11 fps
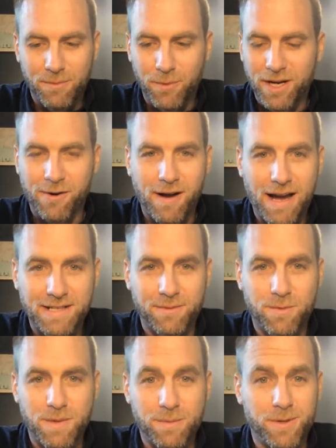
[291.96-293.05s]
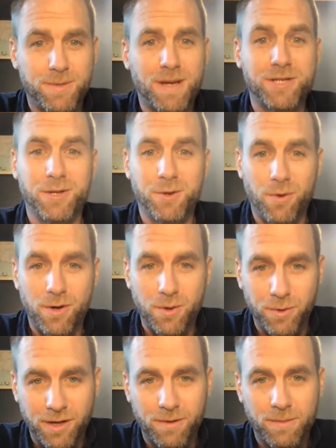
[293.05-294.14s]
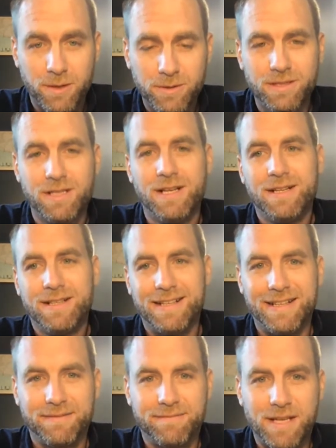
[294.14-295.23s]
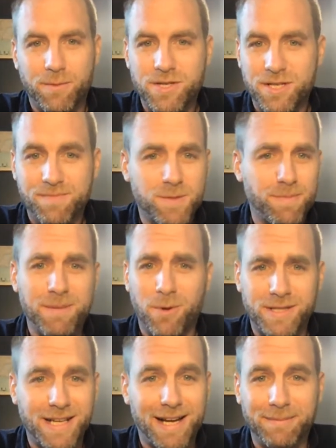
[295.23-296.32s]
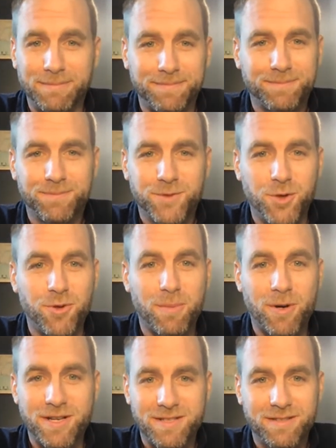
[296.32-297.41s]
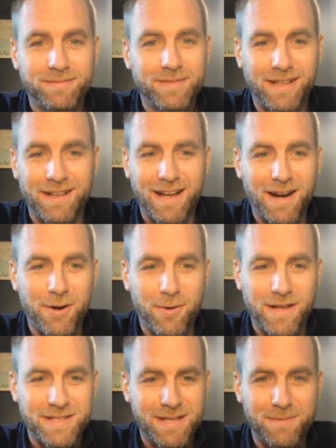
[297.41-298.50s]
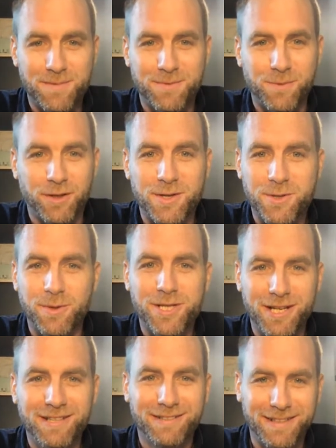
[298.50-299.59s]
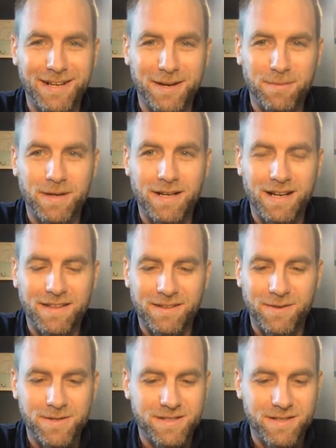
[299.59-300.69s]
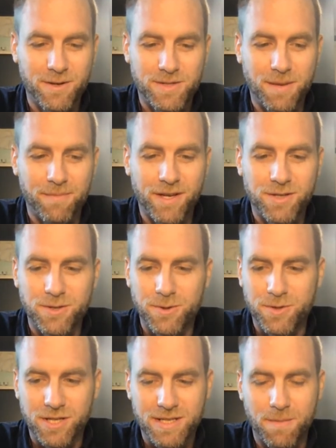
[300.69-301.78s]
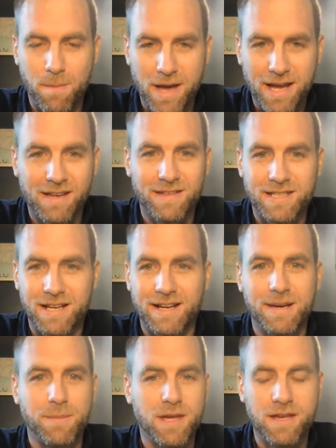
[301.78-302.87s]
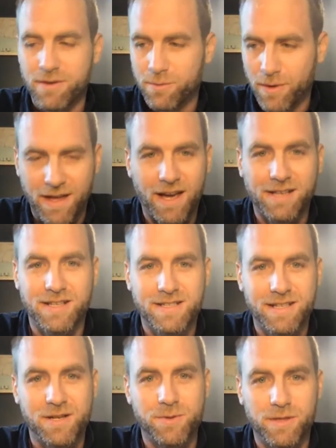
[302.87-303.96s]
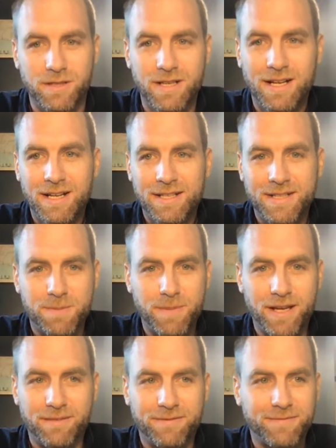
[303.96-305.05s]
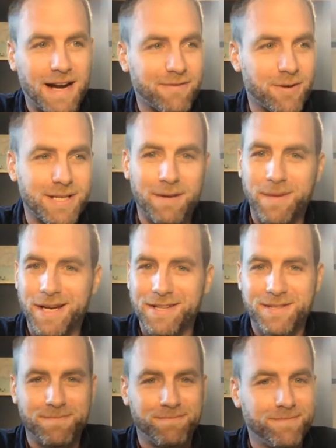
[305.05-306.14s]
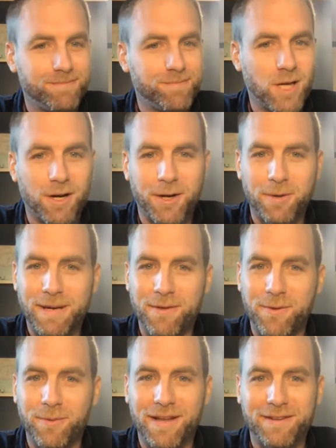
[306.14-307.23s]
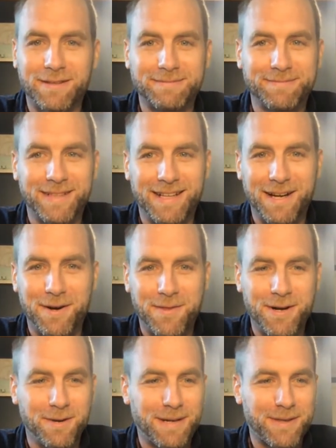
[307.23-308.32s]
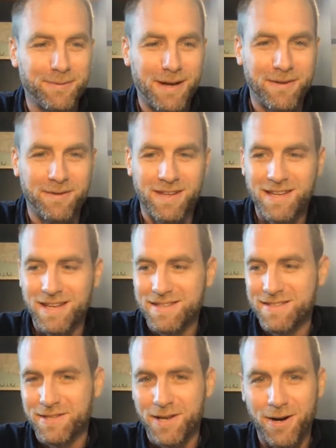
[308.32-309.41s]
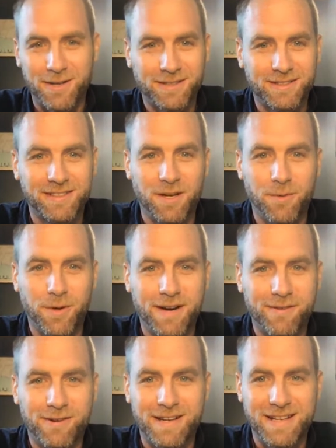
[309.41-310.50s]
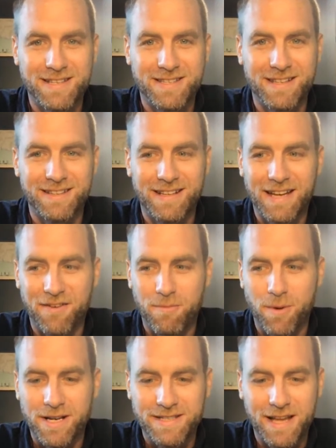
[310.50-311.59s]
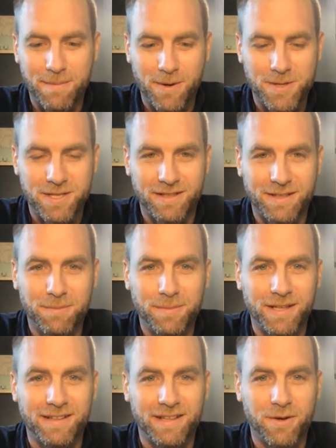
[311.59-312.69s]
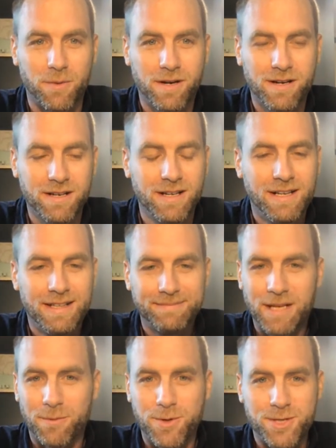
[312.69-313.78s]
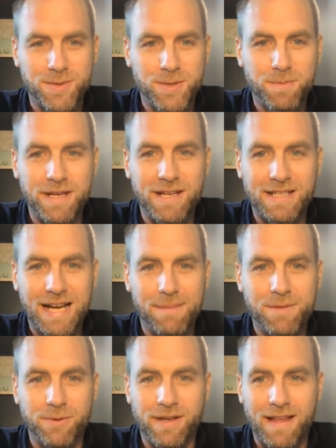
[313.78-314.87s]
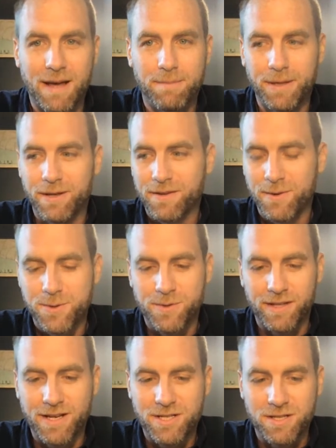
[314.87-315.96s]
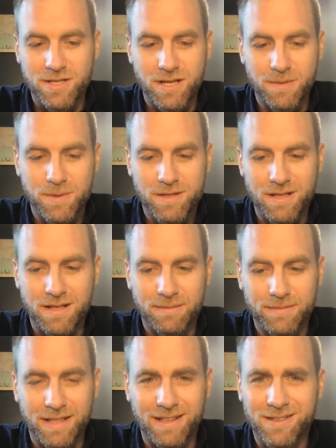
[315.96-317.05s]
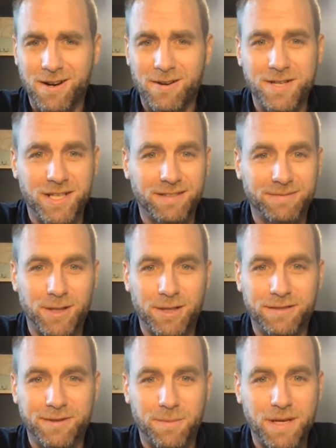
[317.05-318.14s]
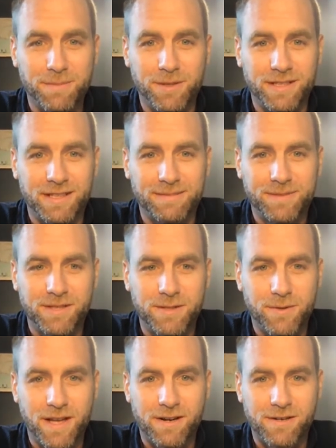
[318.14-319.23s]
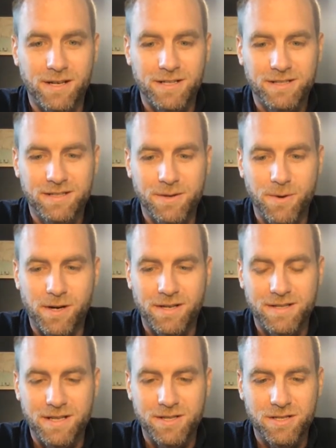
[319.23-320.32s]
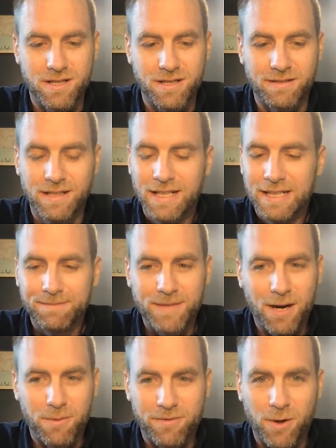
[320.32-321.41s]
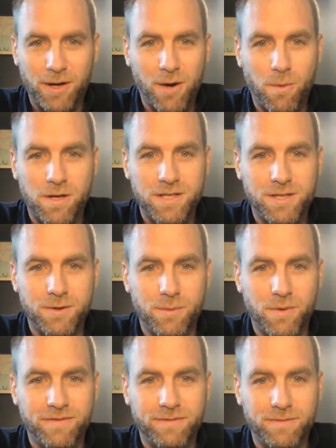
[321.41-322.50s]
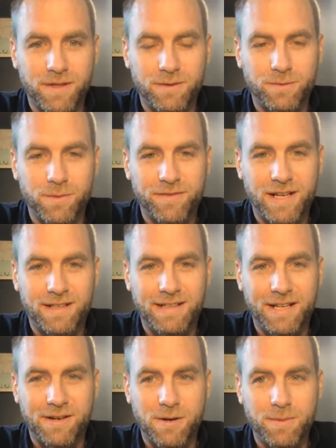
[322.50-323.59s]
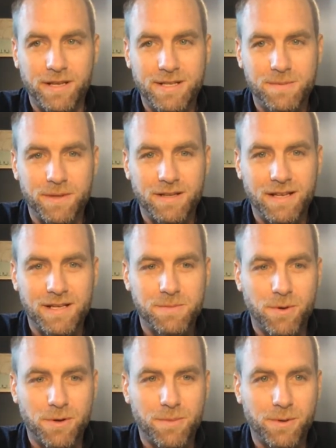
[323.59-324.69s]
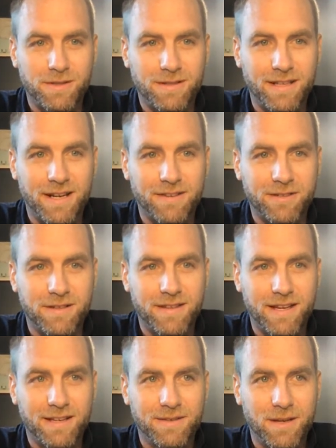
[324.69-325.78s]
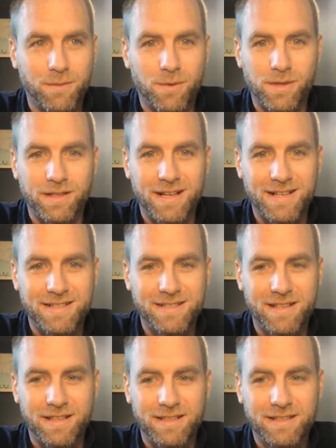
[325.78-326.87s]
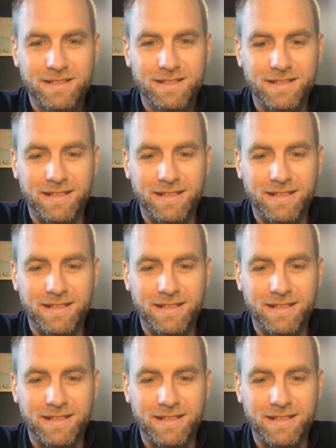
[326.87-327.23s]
when interacting with people, especially who are newly remote, that we just spend more time shooting the breeze. And I know that seems really squishy, but I think there's something to just making the time, even with a hectic schedule, to spend 5 or 10 minutes talking about the weather, the kids, the dogs, whatever it is that kind of brings that person completely to work, that we're just spending time doing that, building those relationships, and encouraging all of our people to do that across the organization. And yeah, we've all got work to do, and we've got a lot on our plates, but I think it's more important than ever that we realize that